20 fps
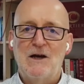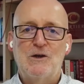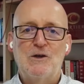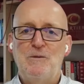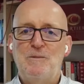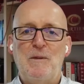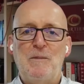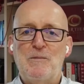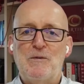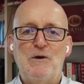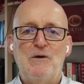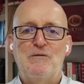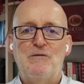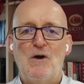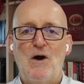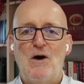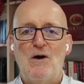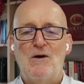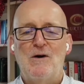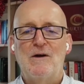could be proved
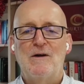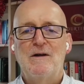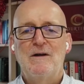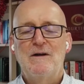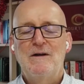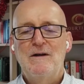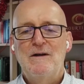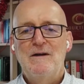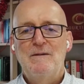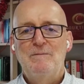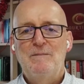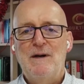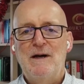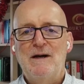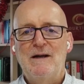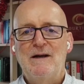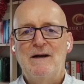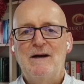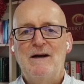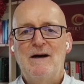wrong,
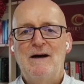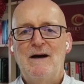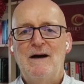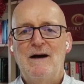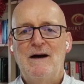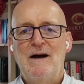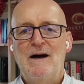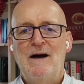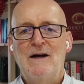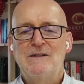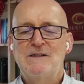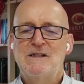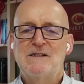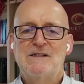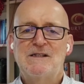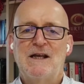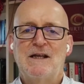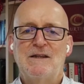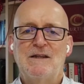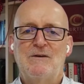but I
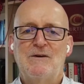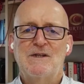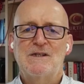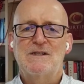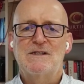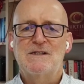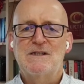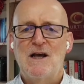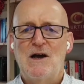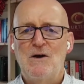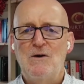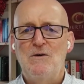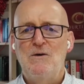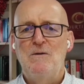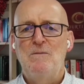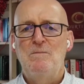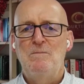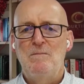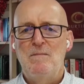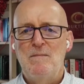just think there are
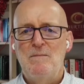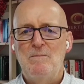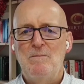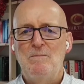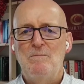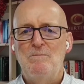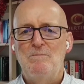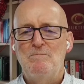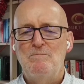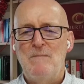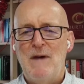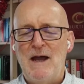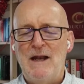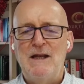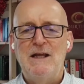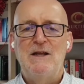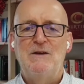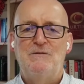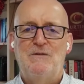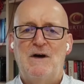so
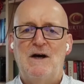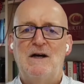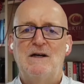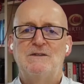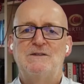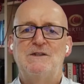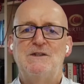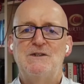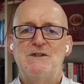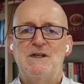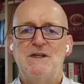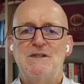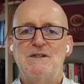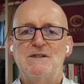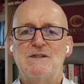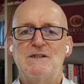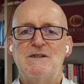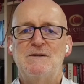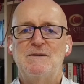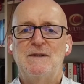many
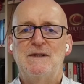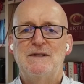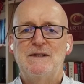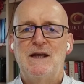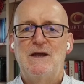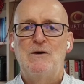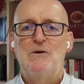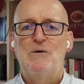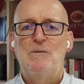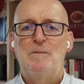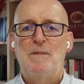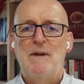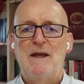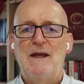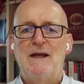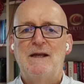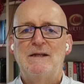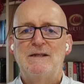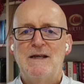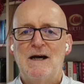advantages to a deal
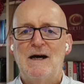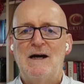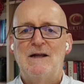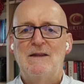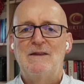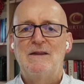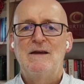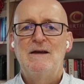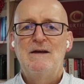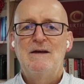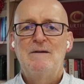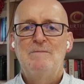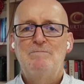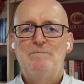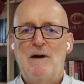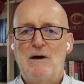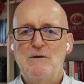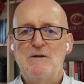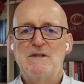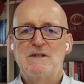being done,
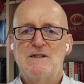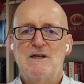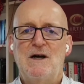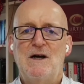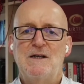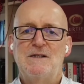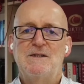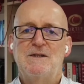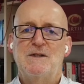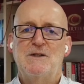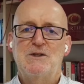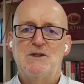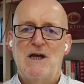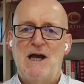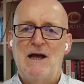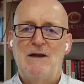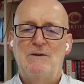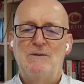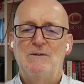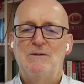both sides of the
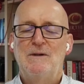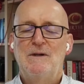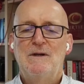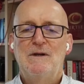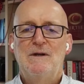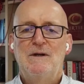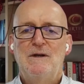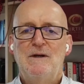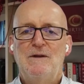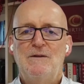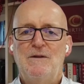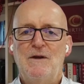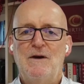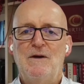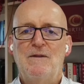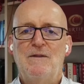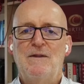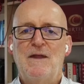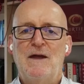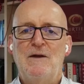channel,
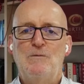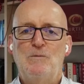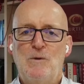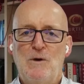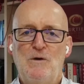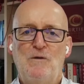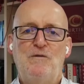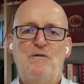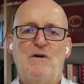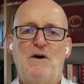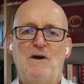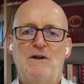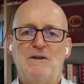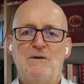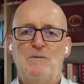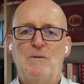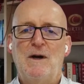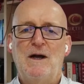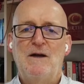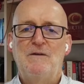that they will
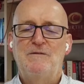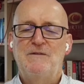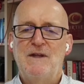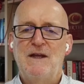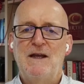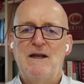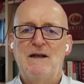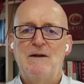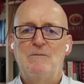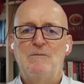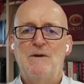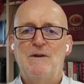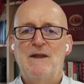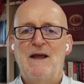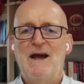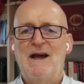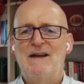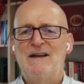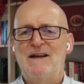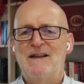find a way of dealing with
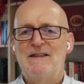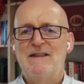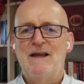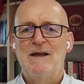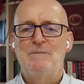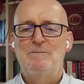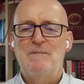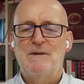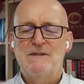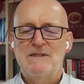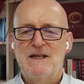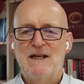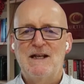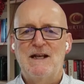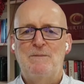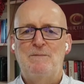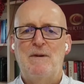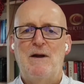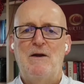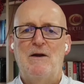it. And I think,
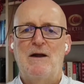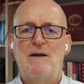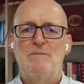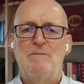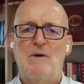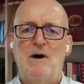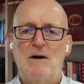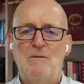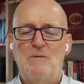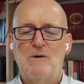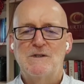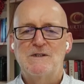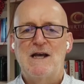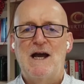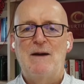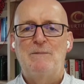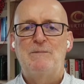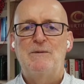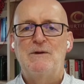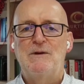particularly bearing in mind what's
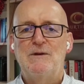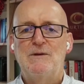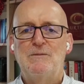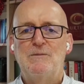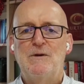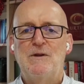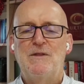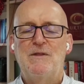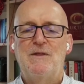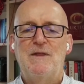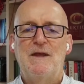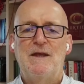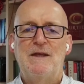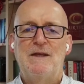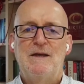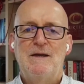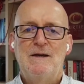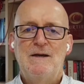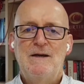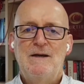happened with the